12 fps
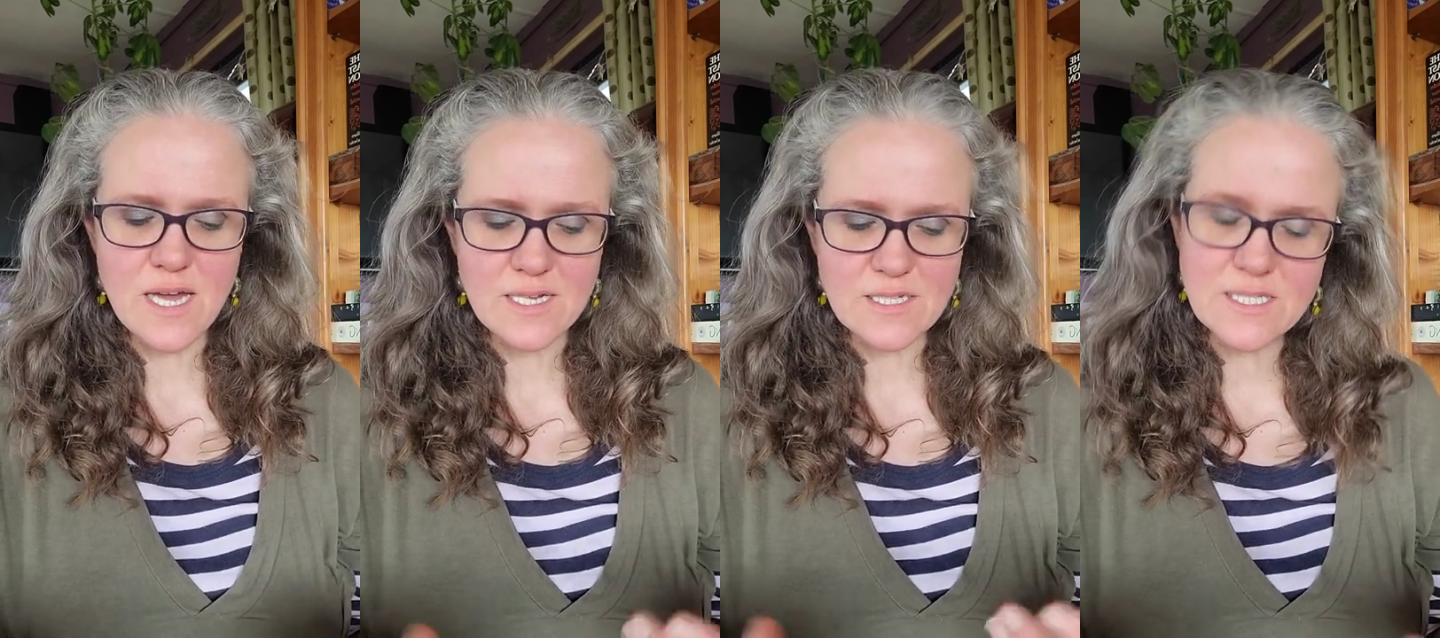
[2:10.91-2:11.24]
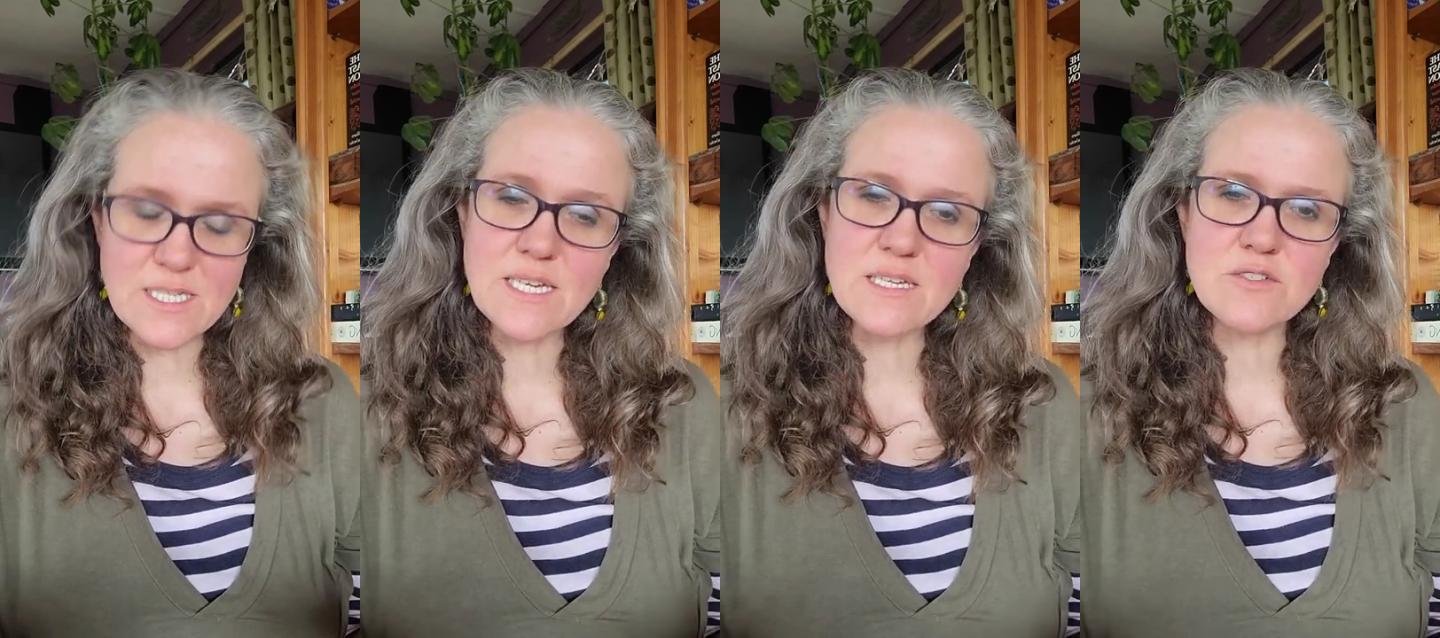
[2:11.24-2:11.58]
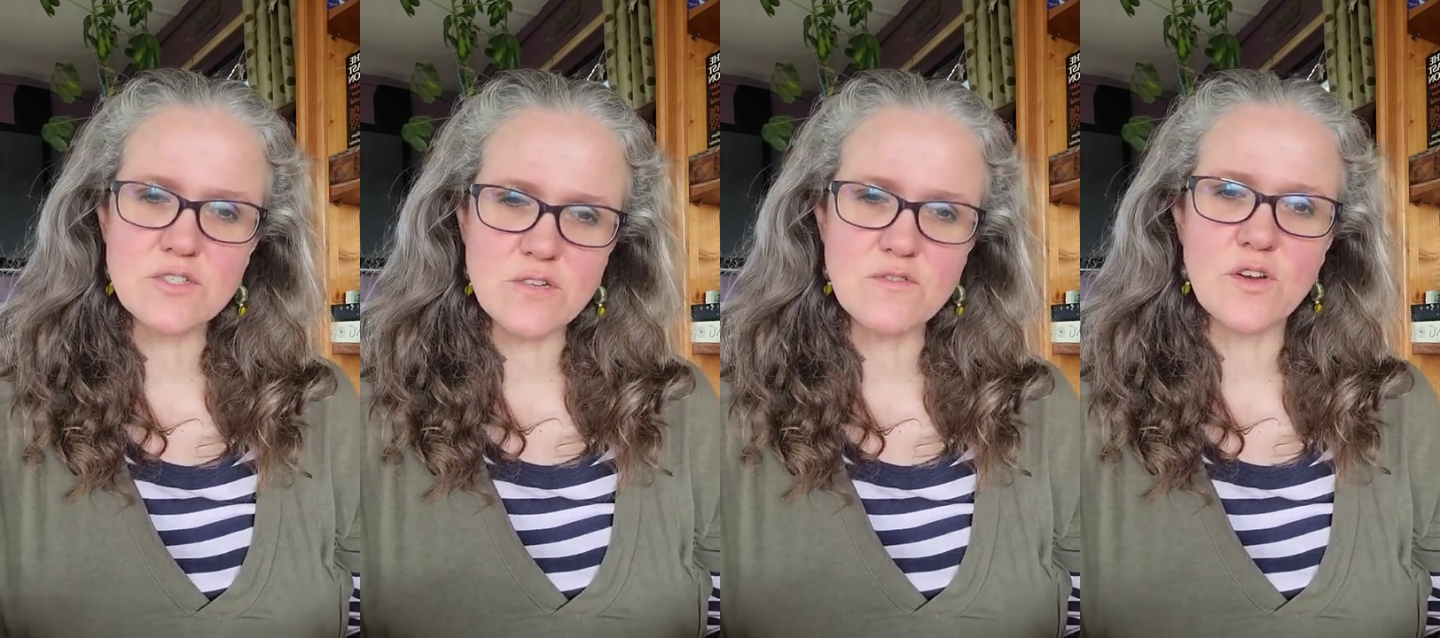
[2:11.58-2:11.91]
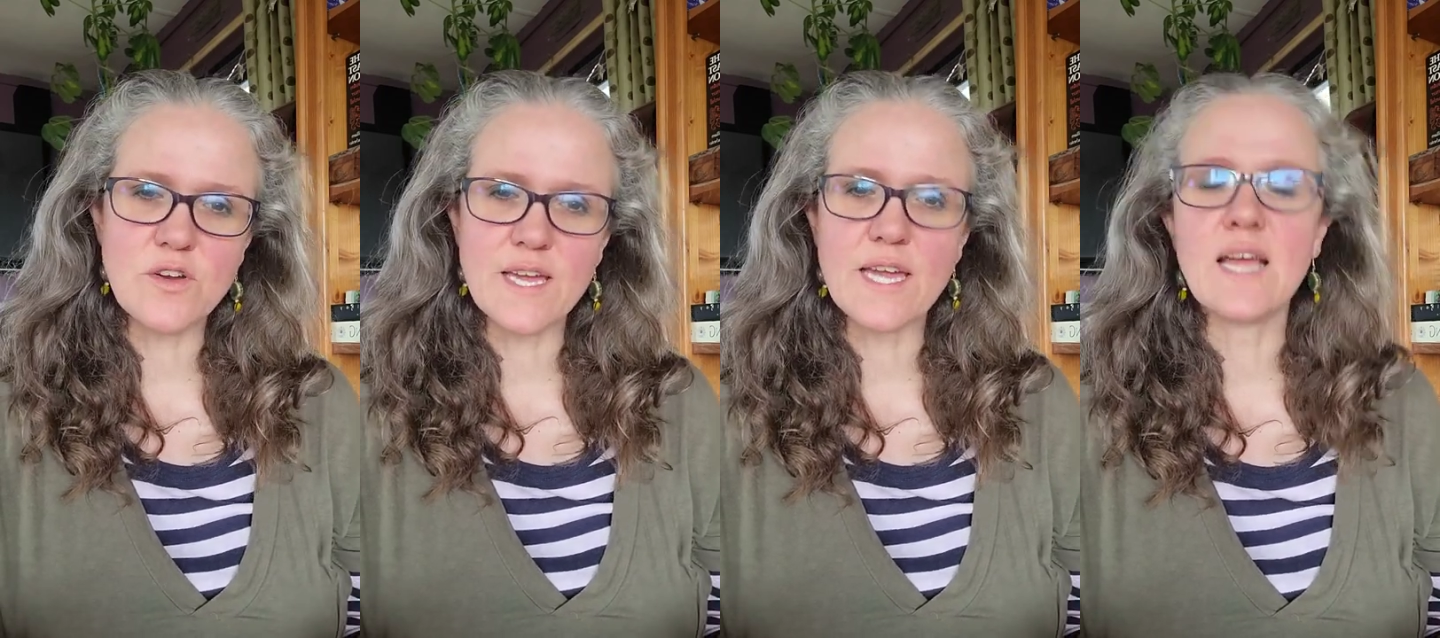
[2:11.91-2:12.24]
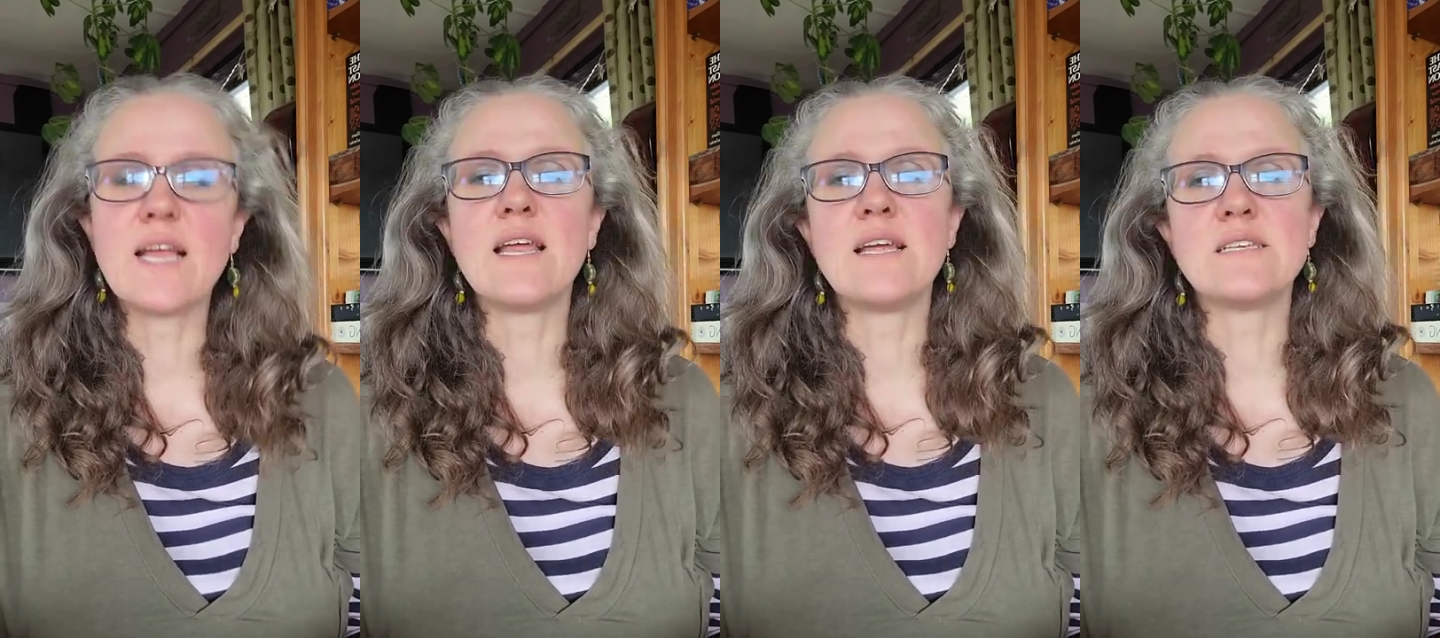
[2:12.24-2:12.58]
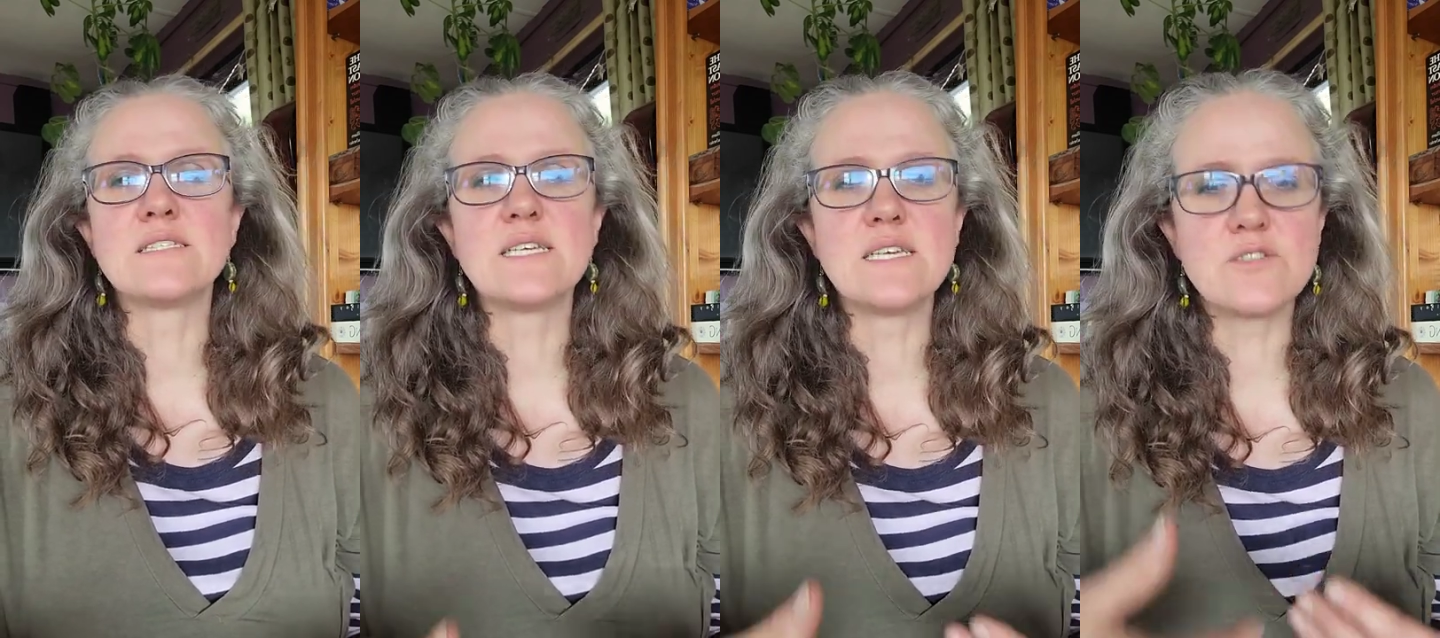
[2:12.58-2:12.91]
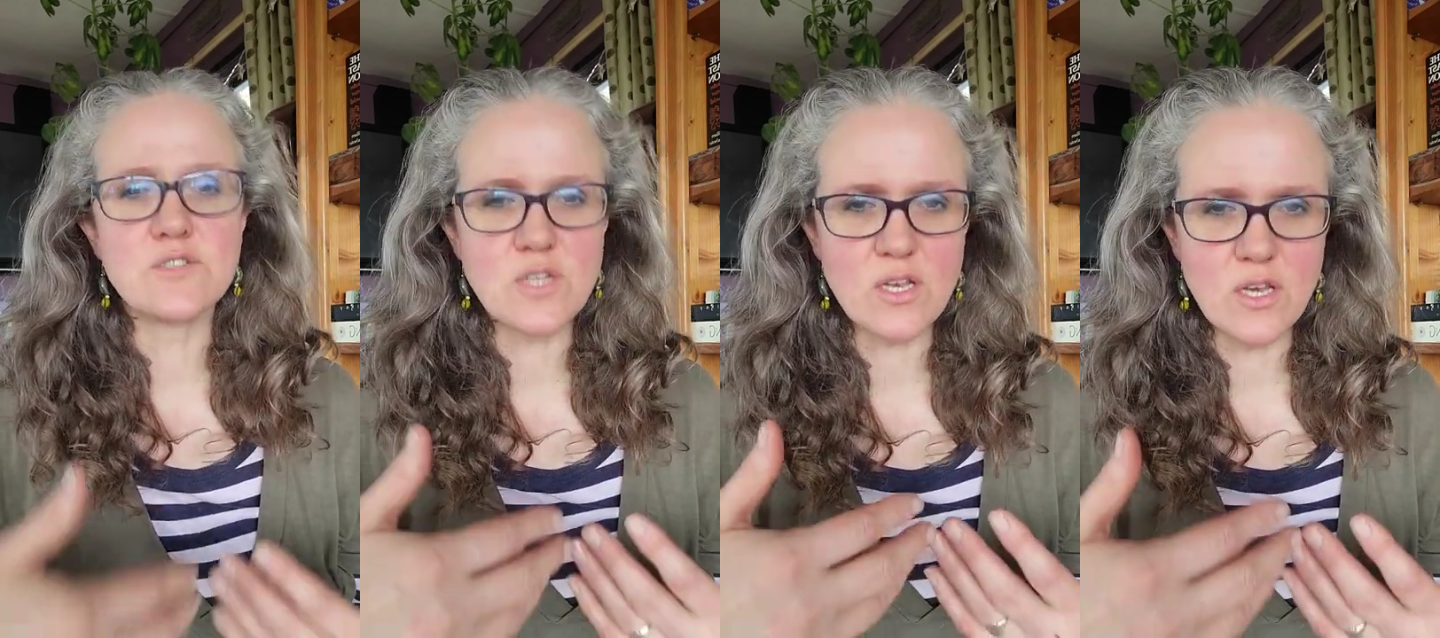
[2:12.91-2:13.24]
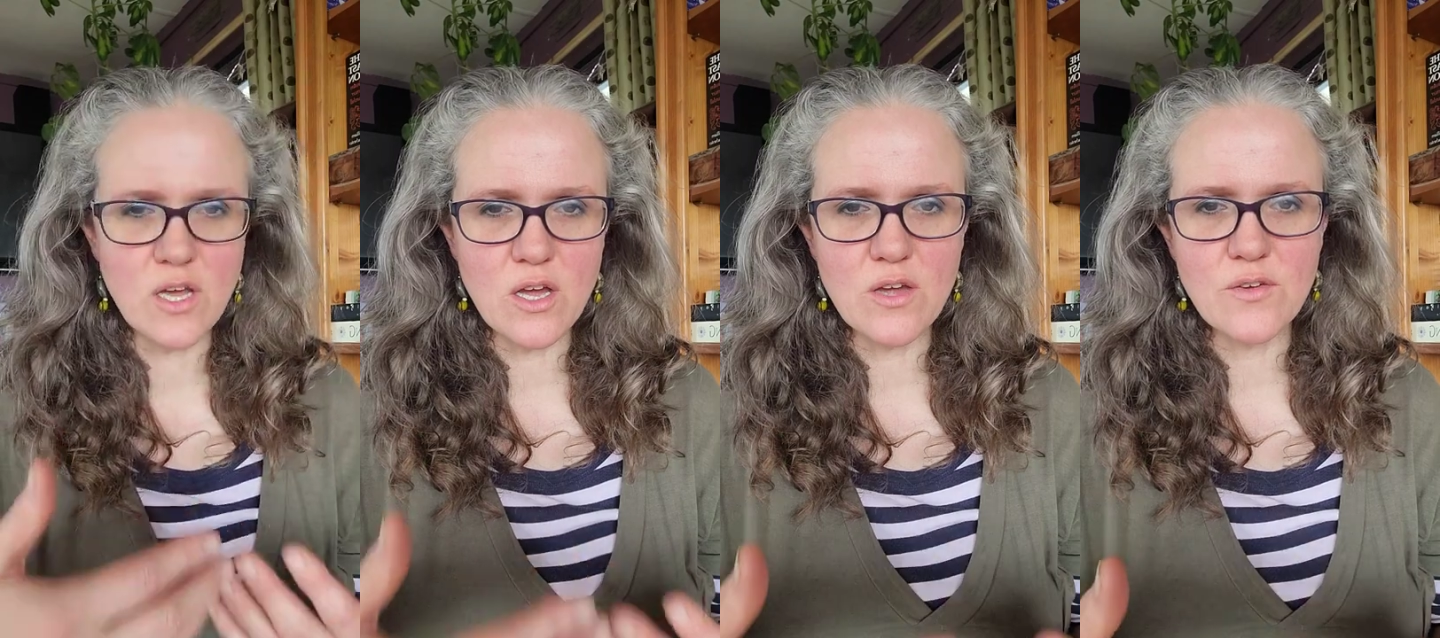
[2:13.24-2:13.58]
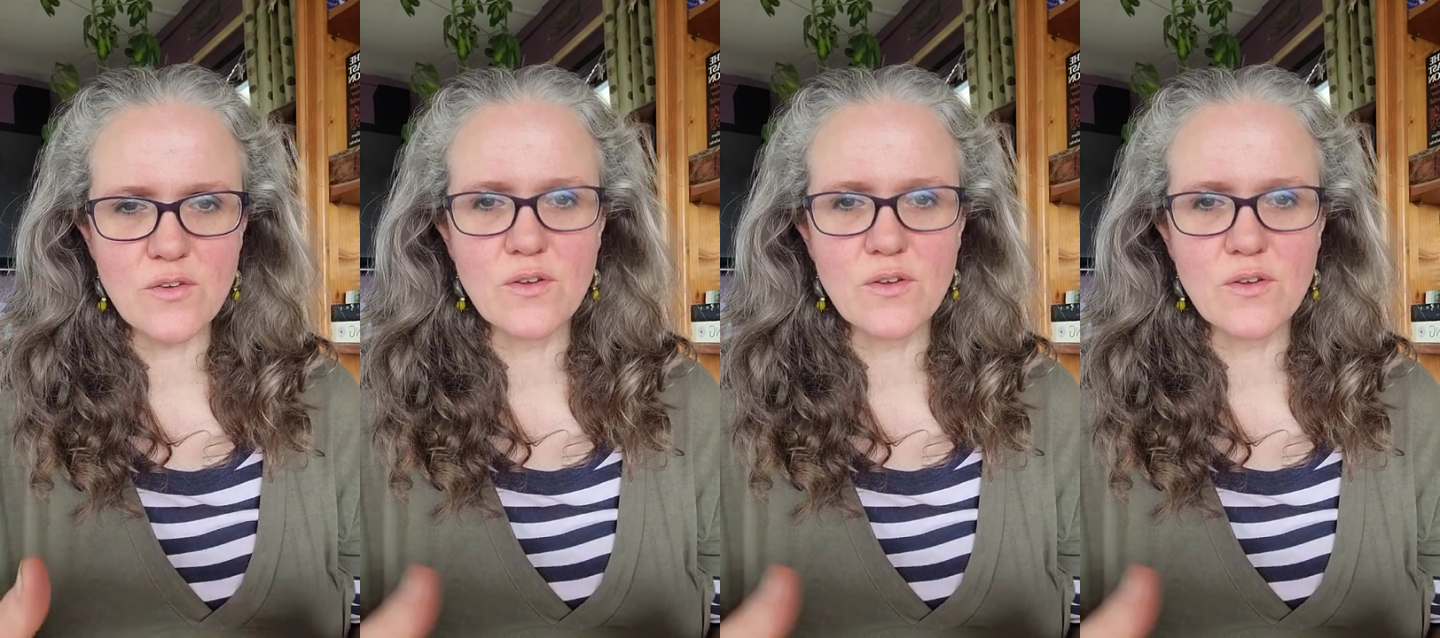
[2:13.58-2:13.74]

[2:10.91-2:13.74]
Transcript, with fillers: And tears are very healing. Tears allow